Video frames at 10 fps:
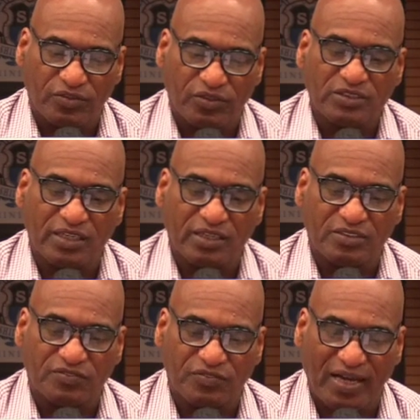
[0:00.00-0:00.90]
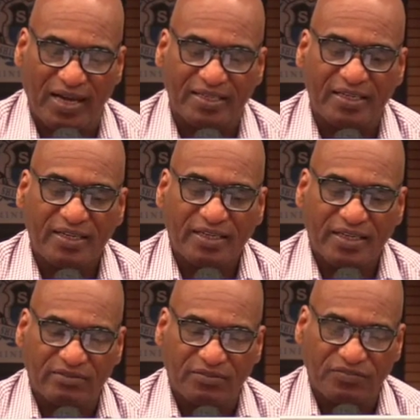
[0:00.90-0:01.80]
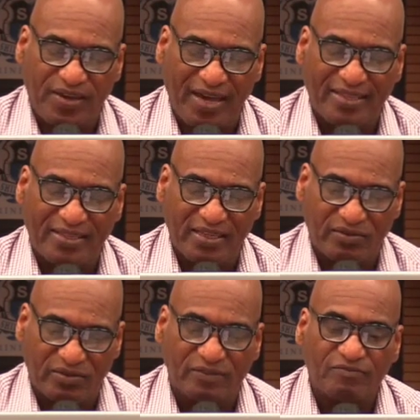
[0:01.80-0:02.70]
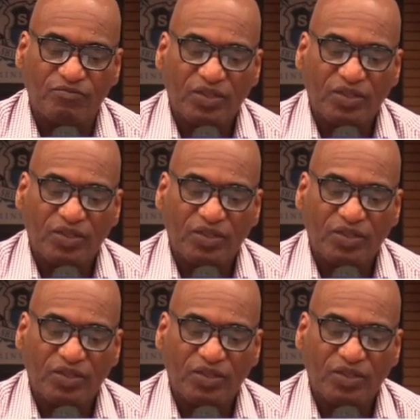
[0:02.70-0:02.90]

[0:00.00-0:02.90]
firstling of his flock and of the fat thereof.